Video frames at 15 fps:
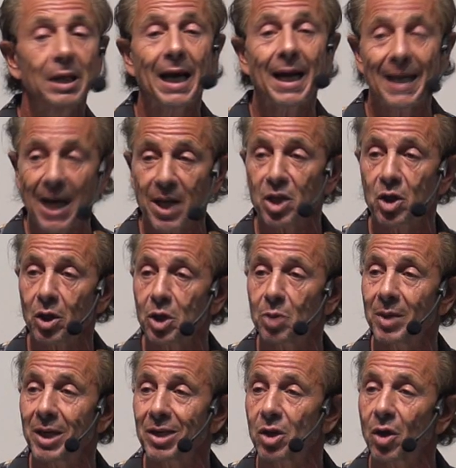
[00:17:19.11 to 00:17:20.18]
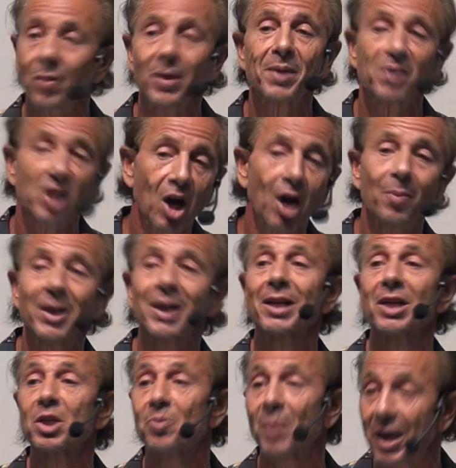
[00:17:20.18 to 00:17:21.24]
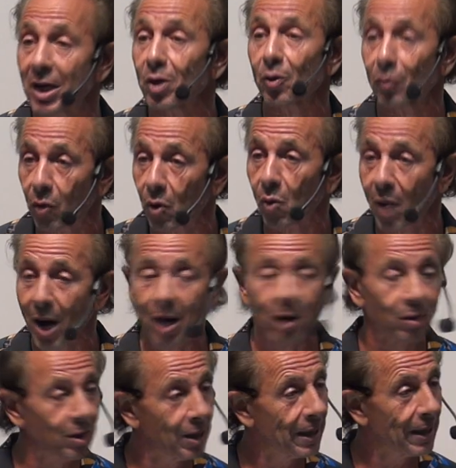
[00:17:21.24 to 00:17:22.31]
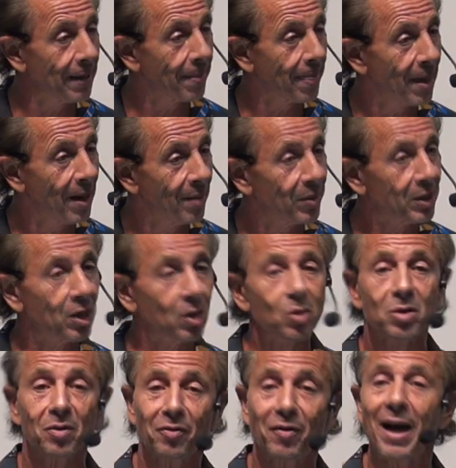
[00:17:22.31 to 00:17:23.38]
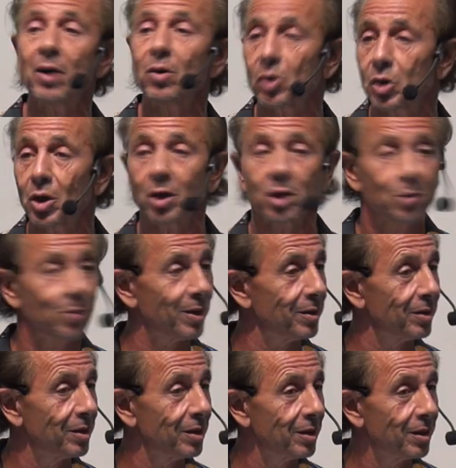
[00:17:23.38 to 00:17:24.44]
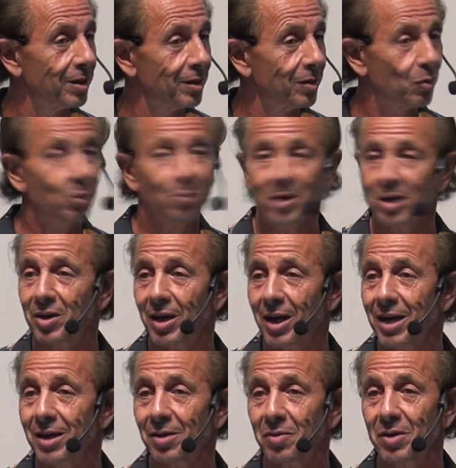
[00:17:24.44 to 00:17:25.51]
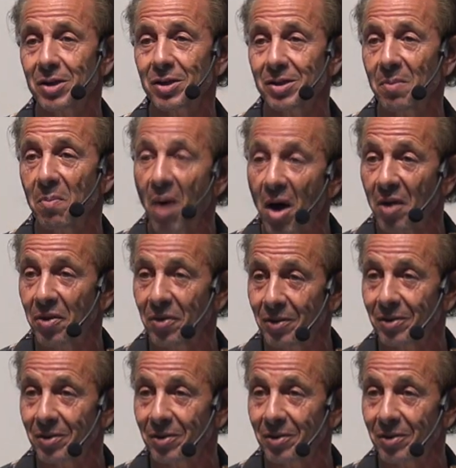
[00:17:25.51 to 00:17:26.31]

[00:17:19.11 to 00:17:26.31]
And that judgment is already coming, and it's been here for a while. But then there's a final judgment. Will be at the end of this month.